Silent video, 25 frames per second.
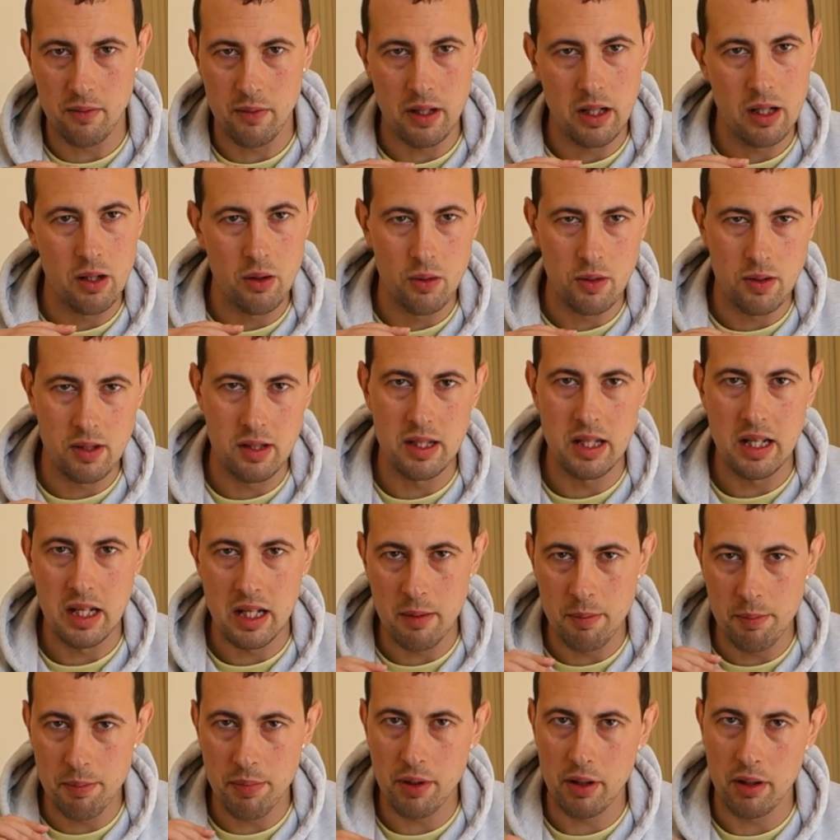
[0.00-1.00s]
those
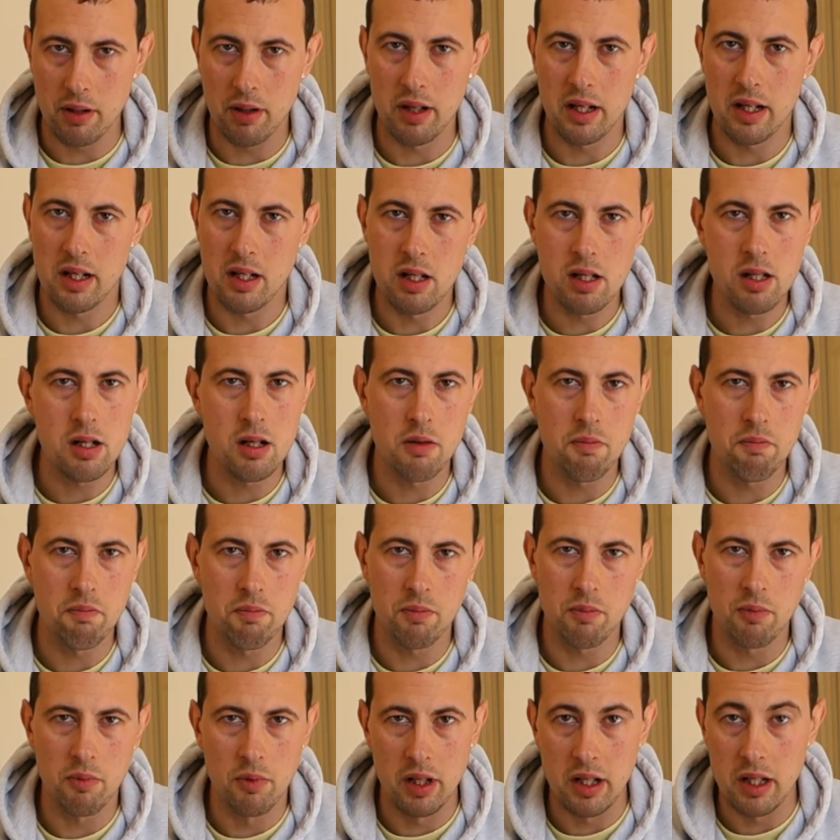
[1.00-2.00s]
deep, rich
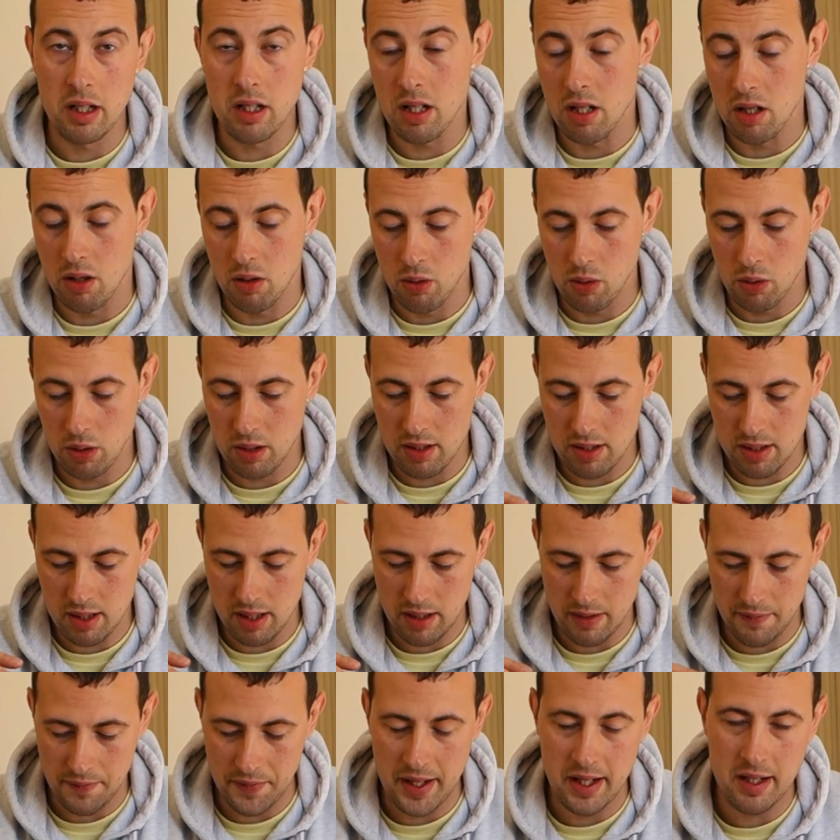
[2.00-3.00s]
notes
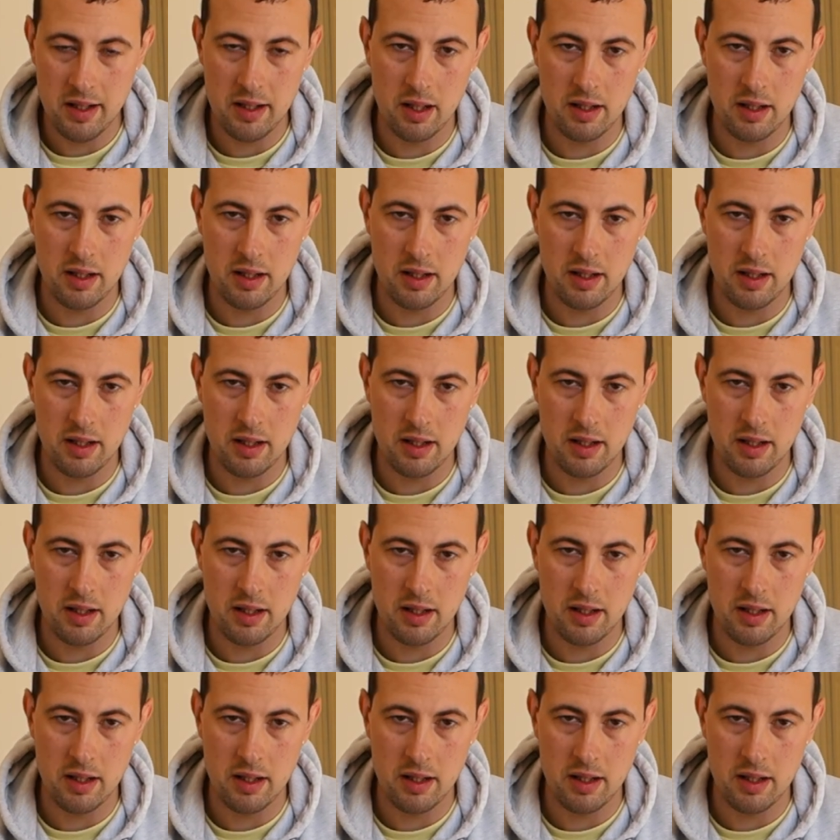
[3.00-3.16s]
in the